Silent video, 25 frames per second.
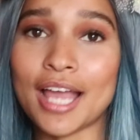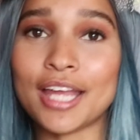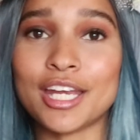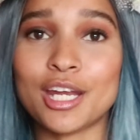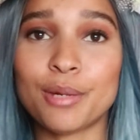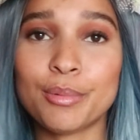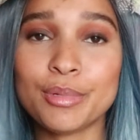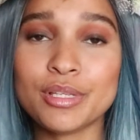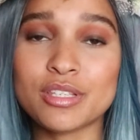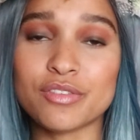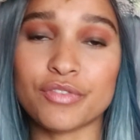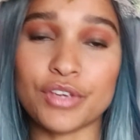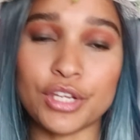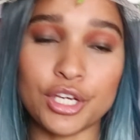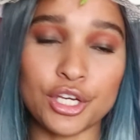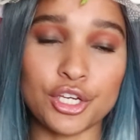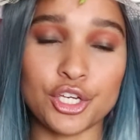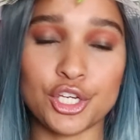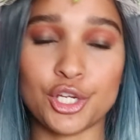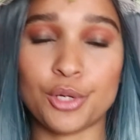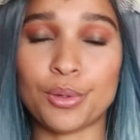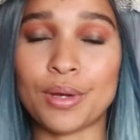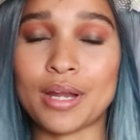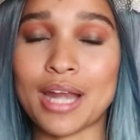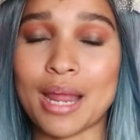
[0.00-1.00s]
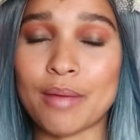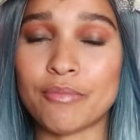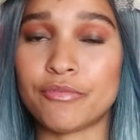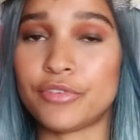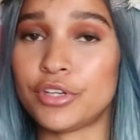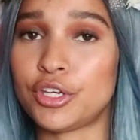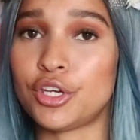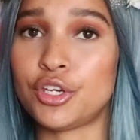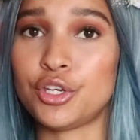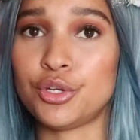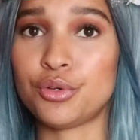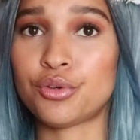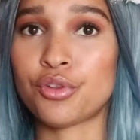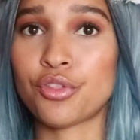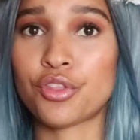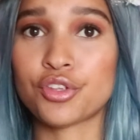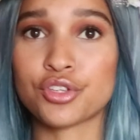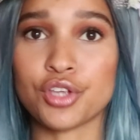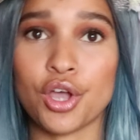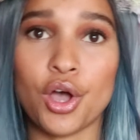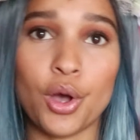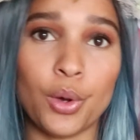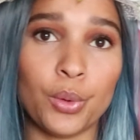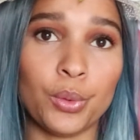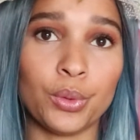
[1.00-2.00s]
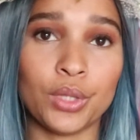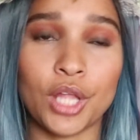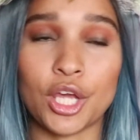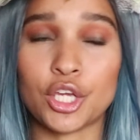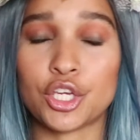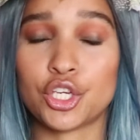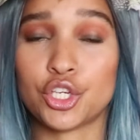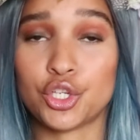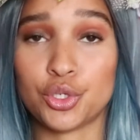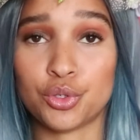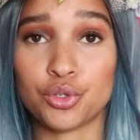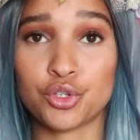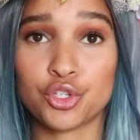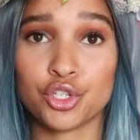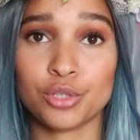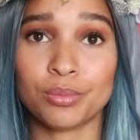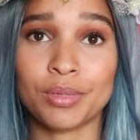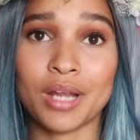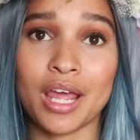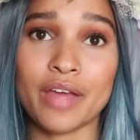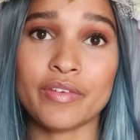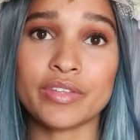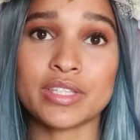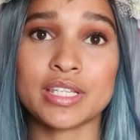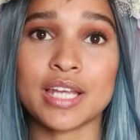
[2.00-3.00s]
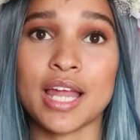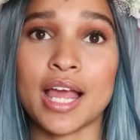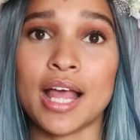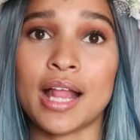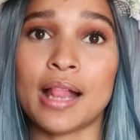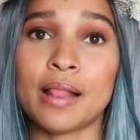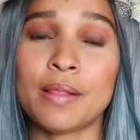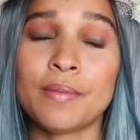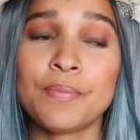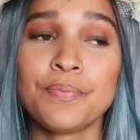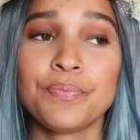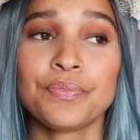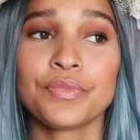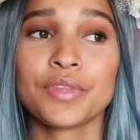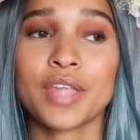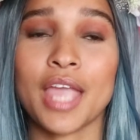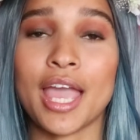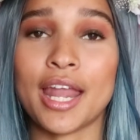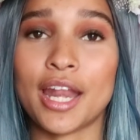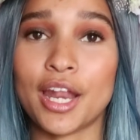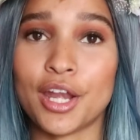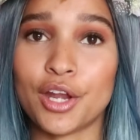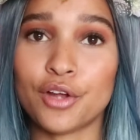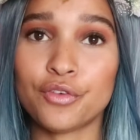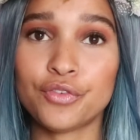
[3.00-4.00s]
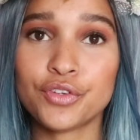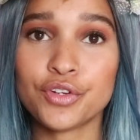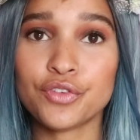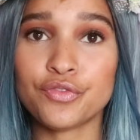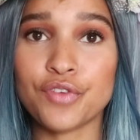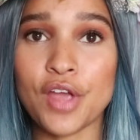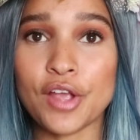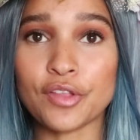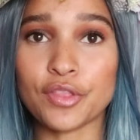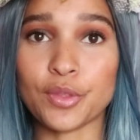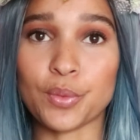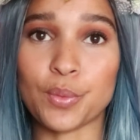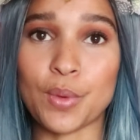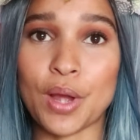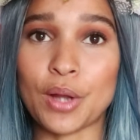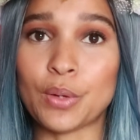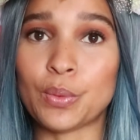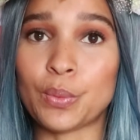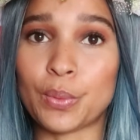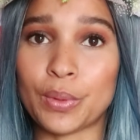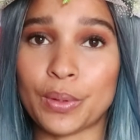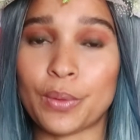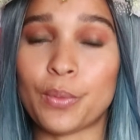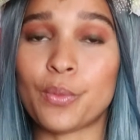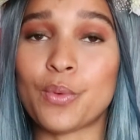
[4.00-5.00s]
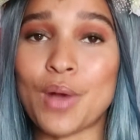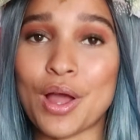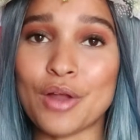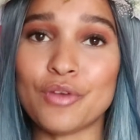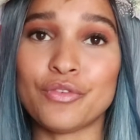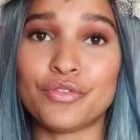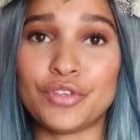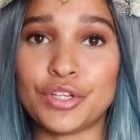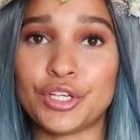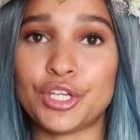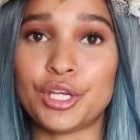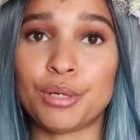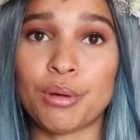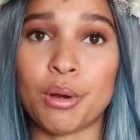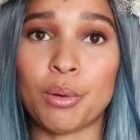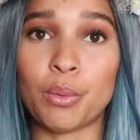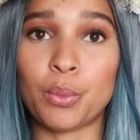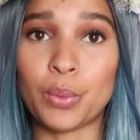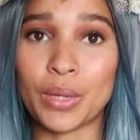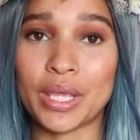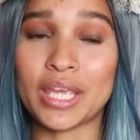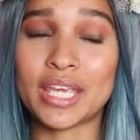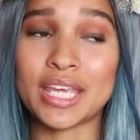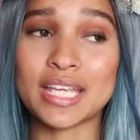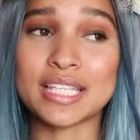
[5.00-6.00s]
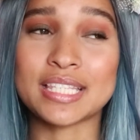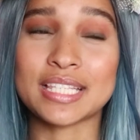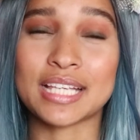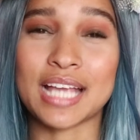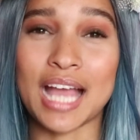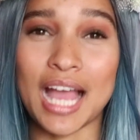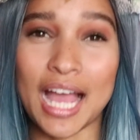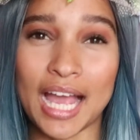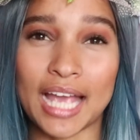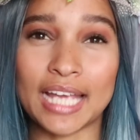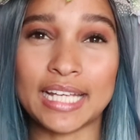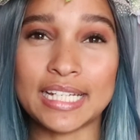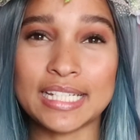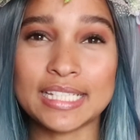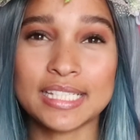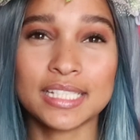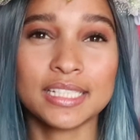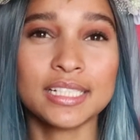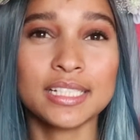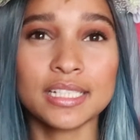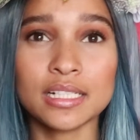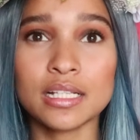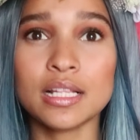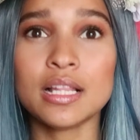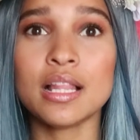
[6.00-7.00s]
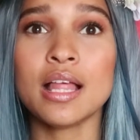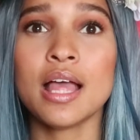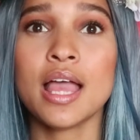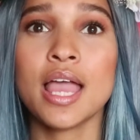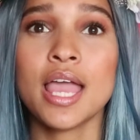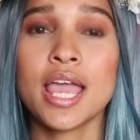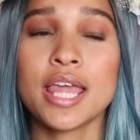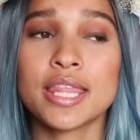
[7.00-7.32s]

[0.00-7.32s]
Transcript: I know it's very new and I'm very new to this whole like YouTube lifestyle, and I know for the fact that one video a week is kind of little.